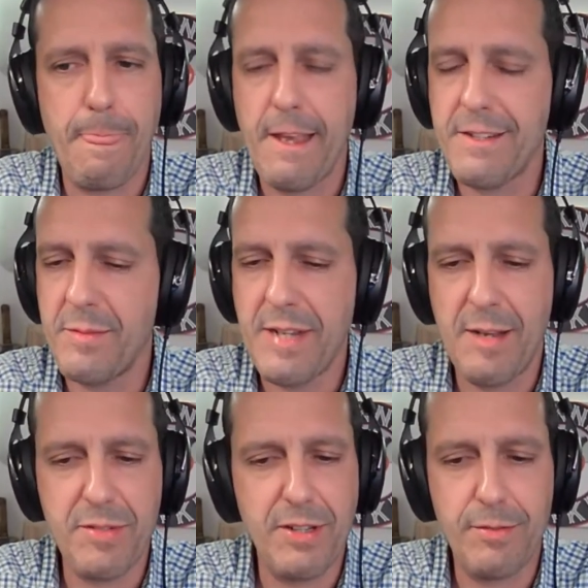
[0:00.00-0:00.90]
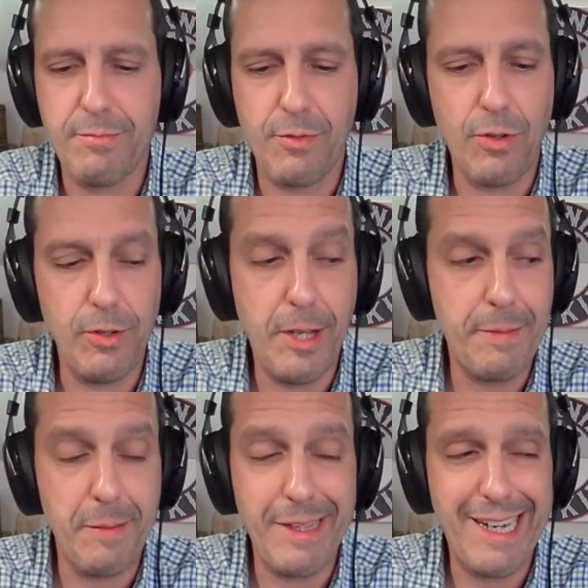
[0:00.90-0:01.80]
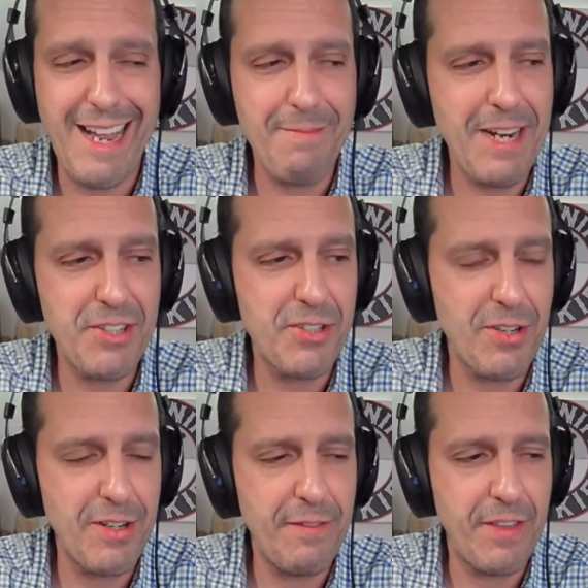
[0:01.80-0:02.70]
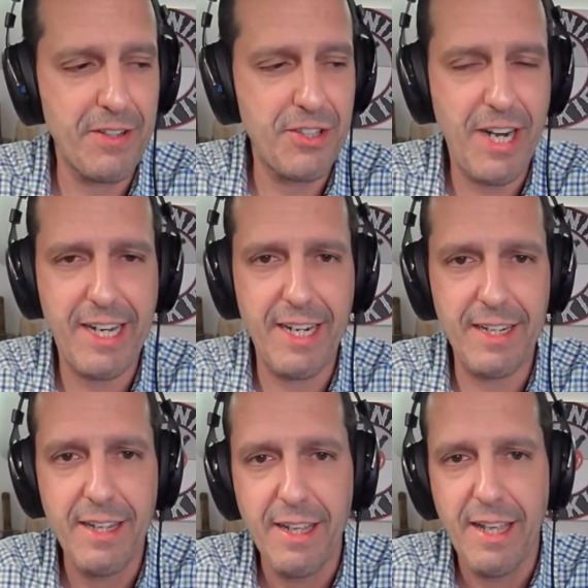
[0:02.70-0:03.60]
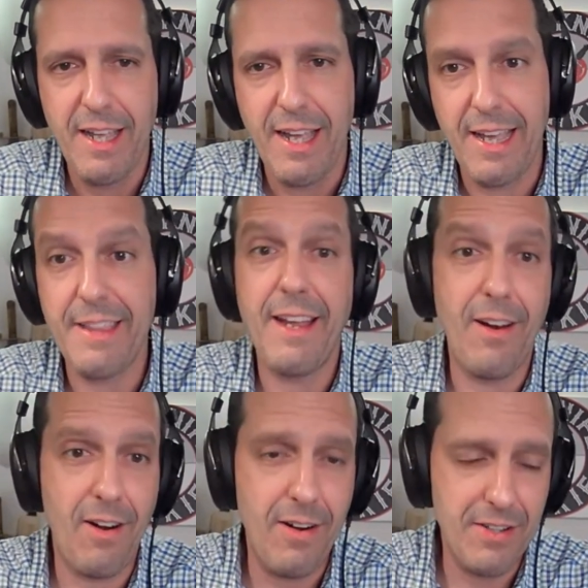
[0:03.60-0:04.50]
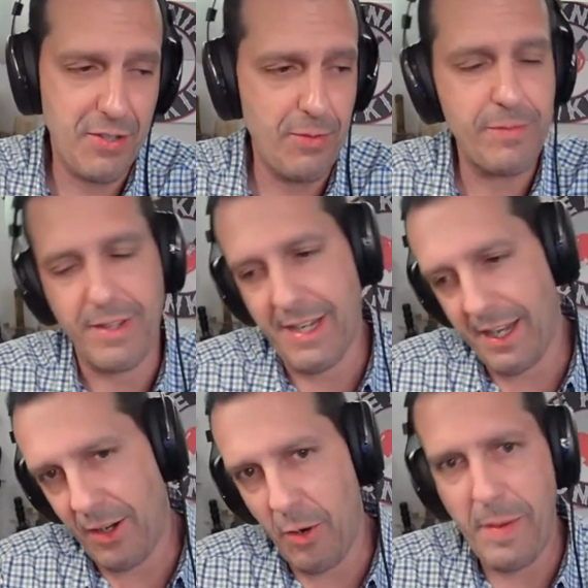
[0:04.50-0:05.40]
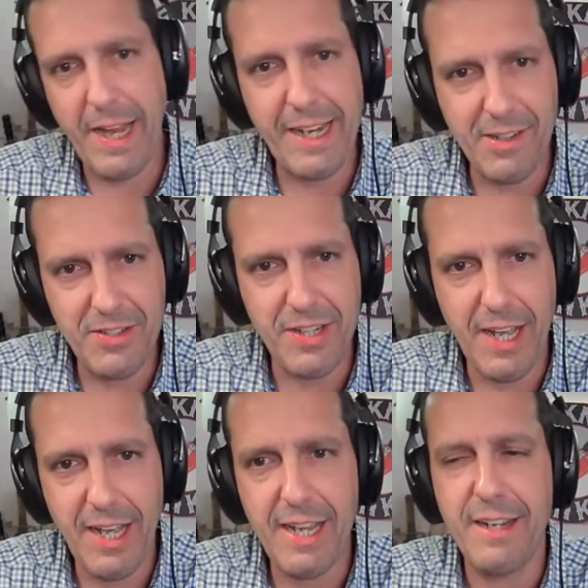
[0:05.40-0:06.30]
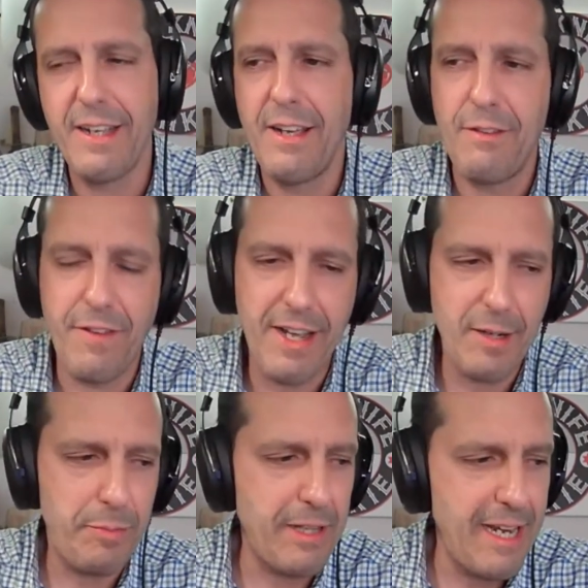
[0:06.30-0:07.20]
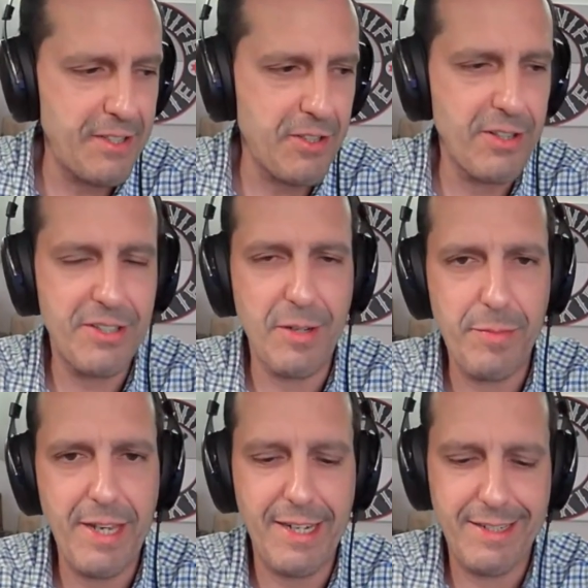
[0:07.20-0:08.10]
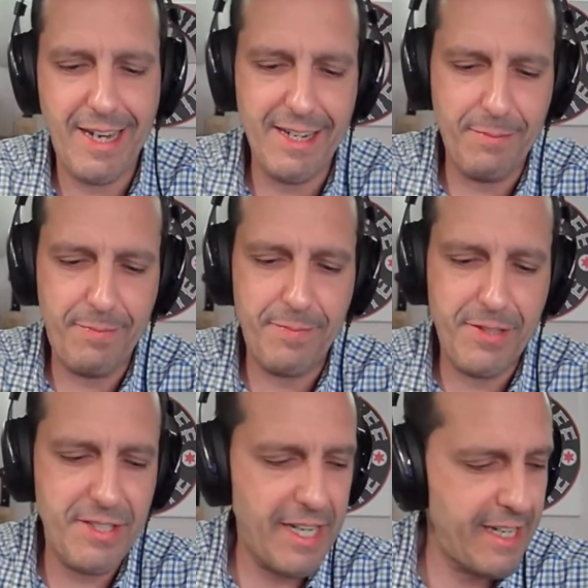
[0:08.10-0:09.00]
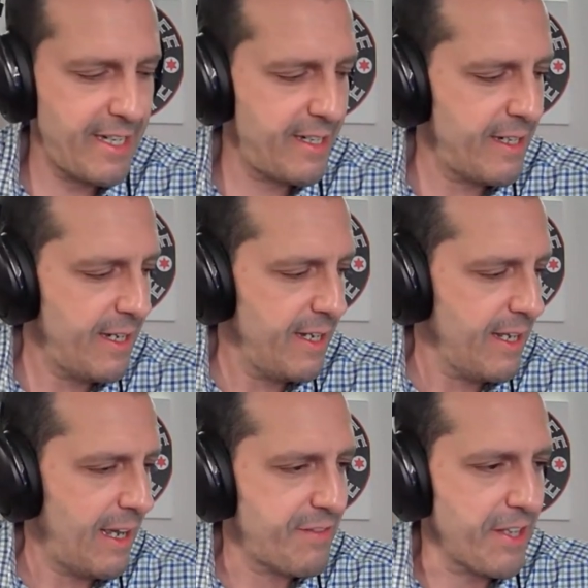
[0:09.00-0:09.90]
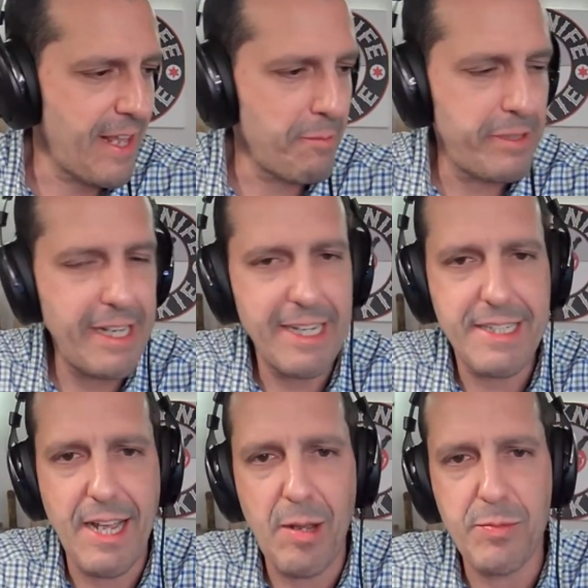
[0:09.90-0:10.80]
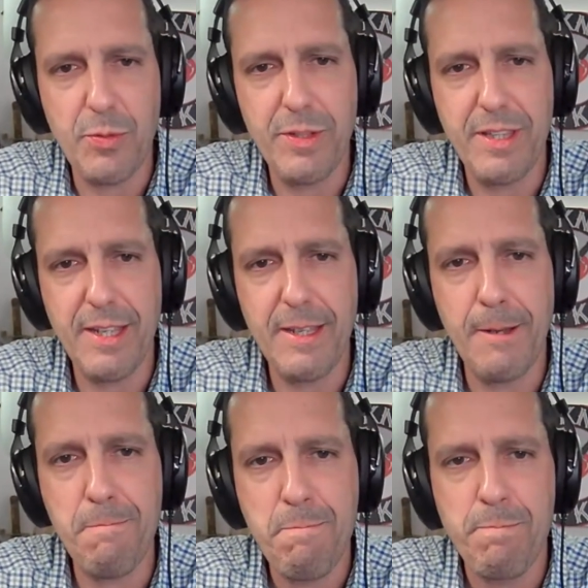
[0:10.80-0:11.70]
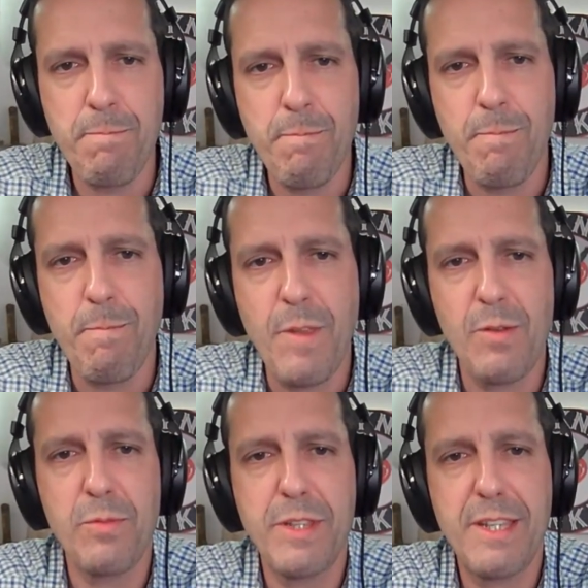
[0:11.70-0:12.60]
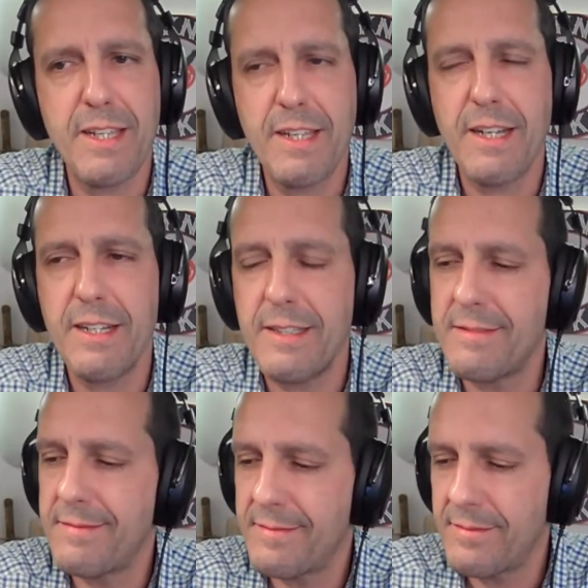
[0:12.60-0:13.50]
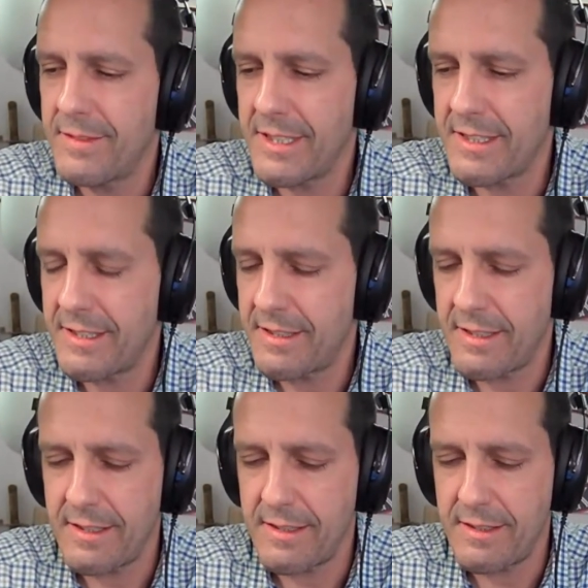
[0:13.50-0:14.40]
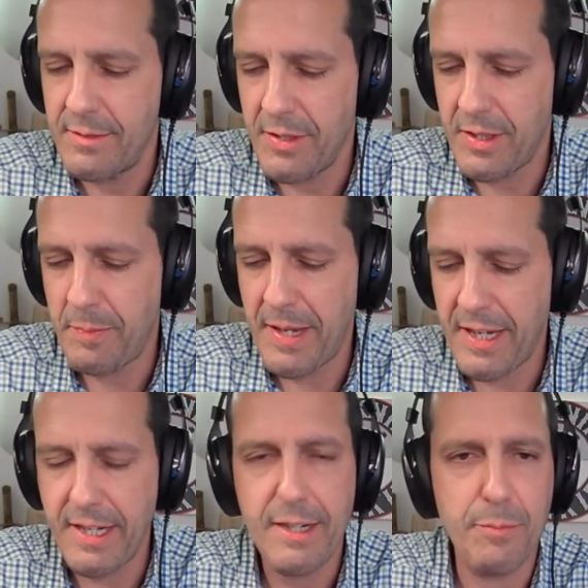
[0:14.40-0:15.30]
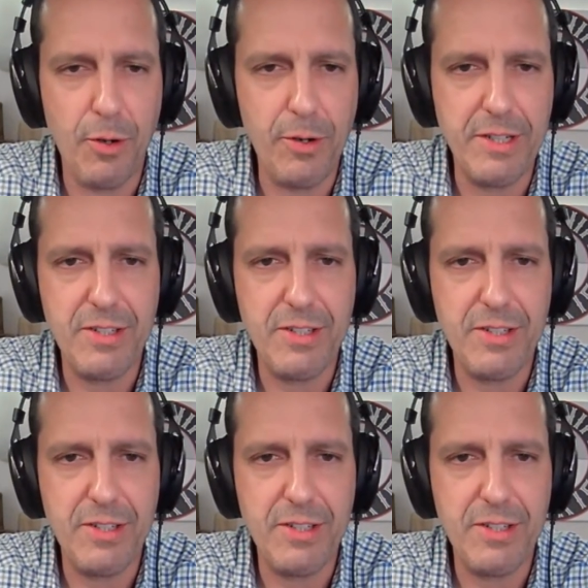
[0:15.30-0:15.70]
sometimes I'll roll up and I'm like, I'm not sure if they're checking, and they are. And so got to go back outside, find a planter or something, and kind of stick it in. I've done that plenty of times with the um, with the uh, what is uh, with the pink broken